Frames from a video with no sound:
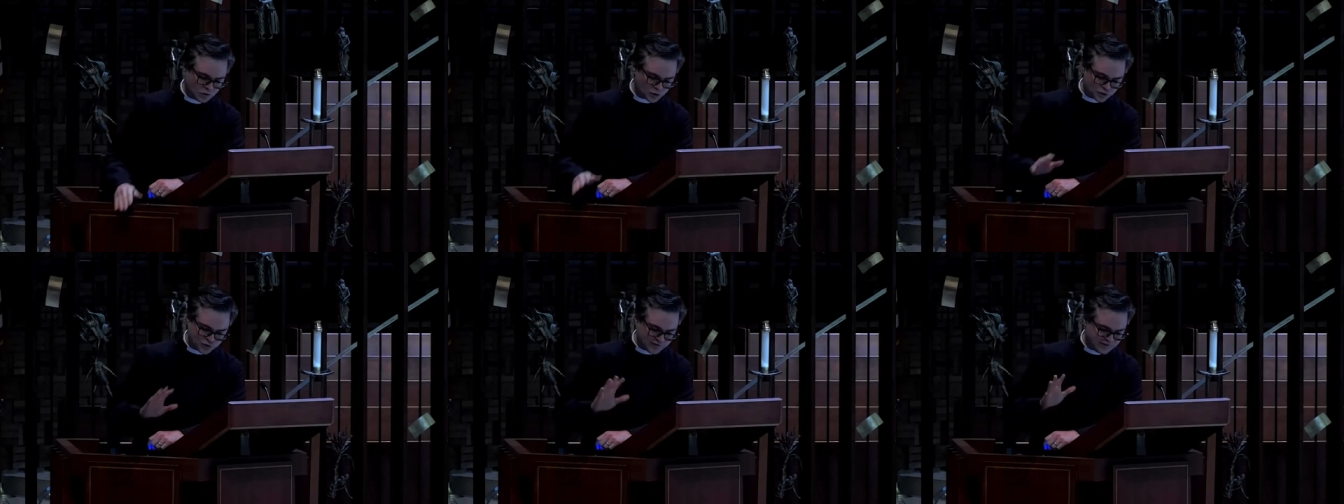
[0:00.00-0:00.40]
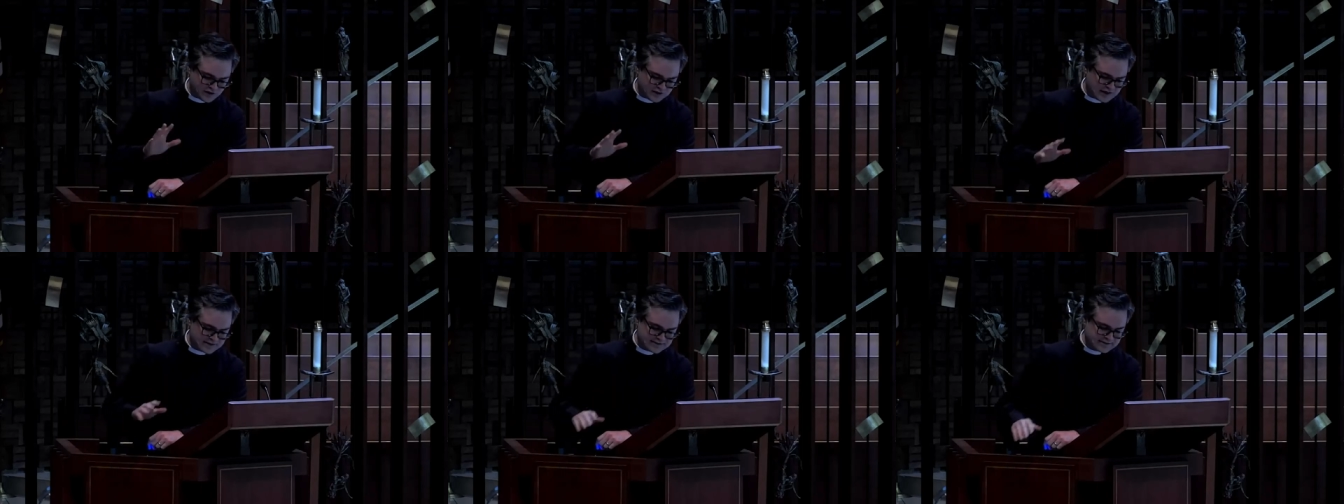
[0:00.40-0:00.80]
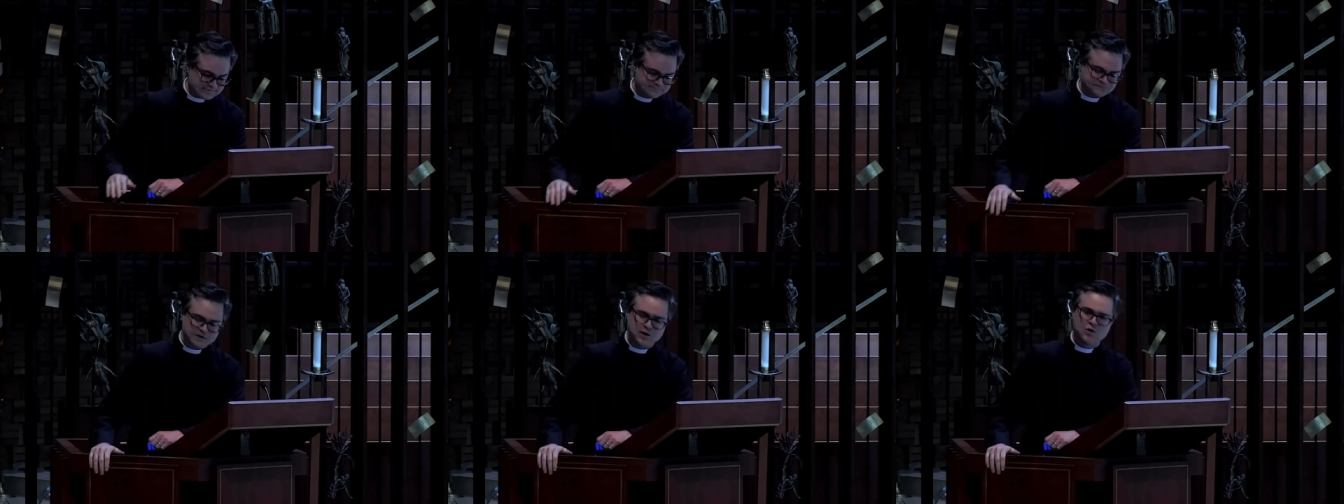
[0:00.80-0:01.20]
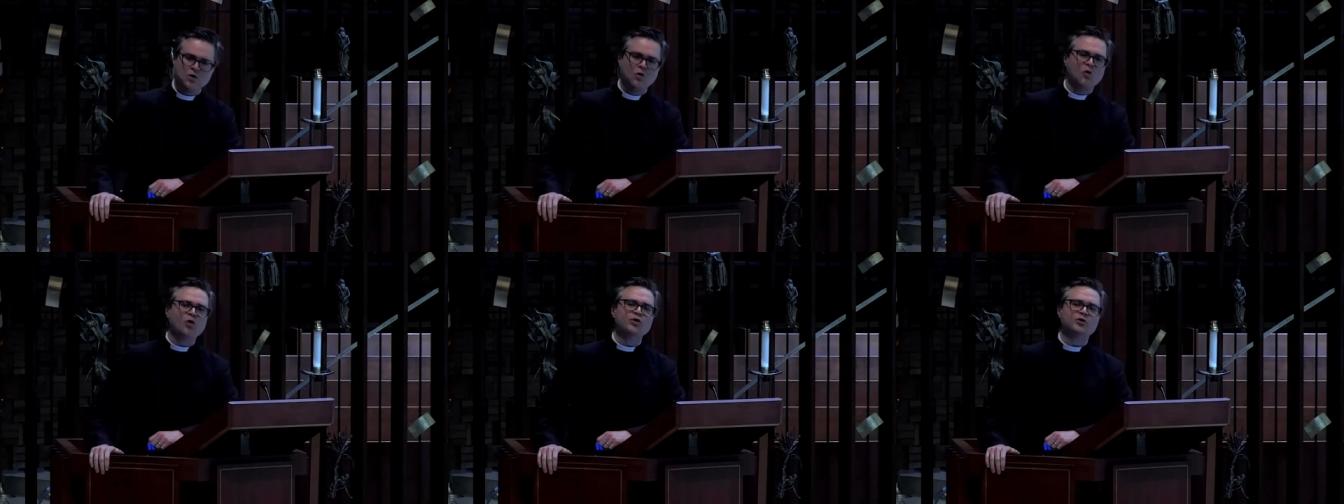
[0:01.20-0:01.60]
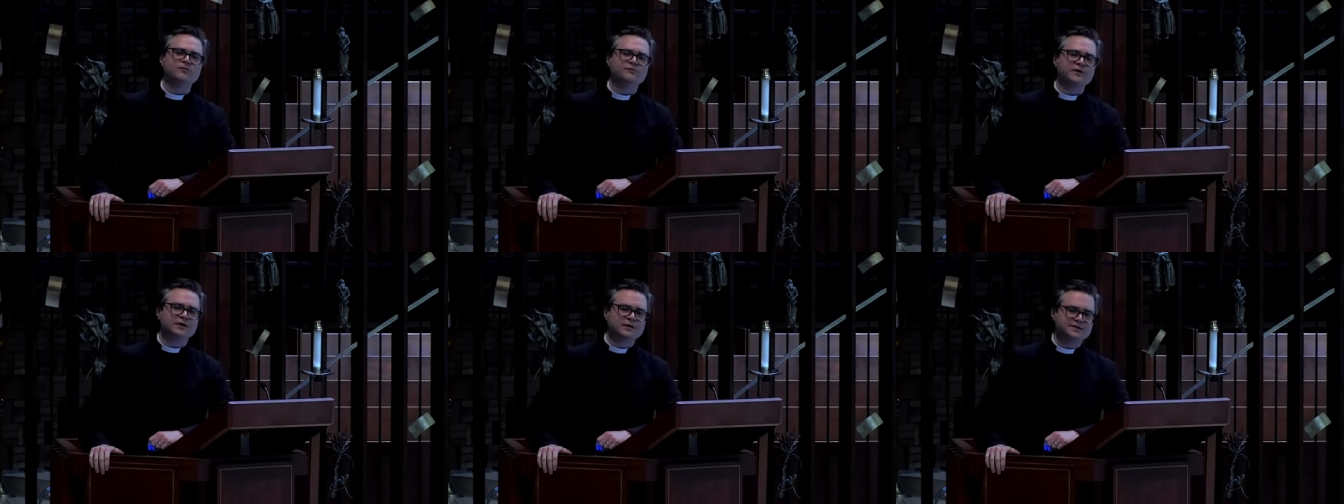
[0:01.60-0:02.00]
or trivialize it, or your
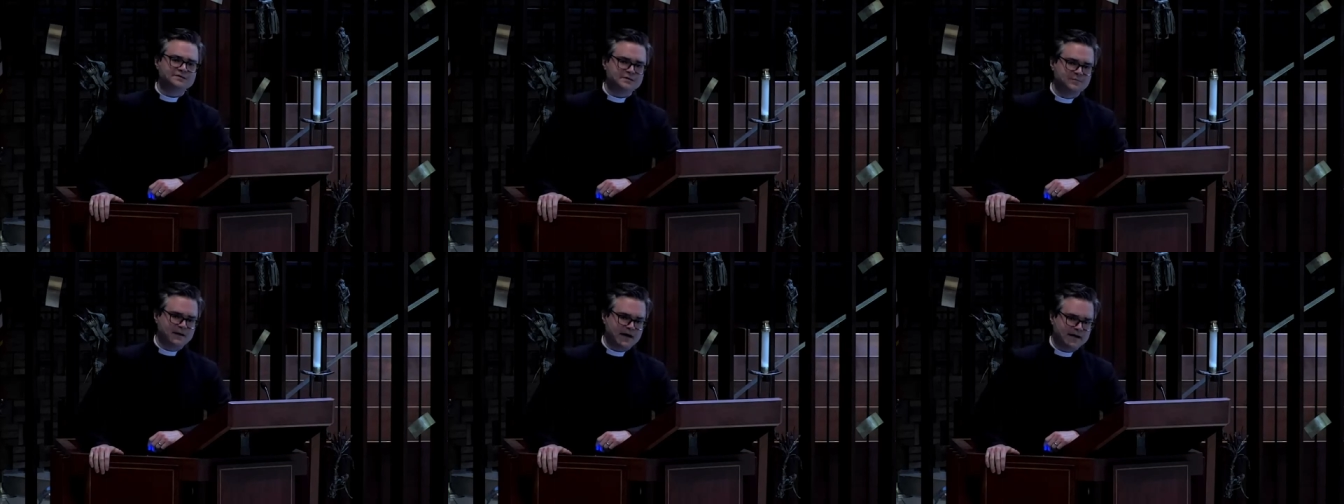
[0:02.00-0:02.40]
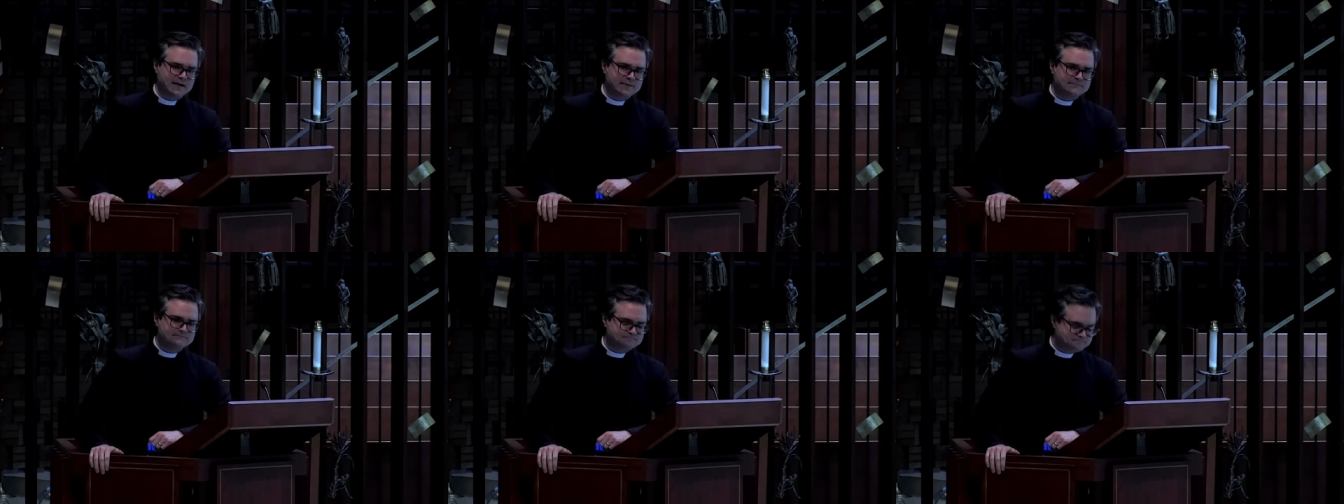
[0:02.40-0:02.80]
feelings about it.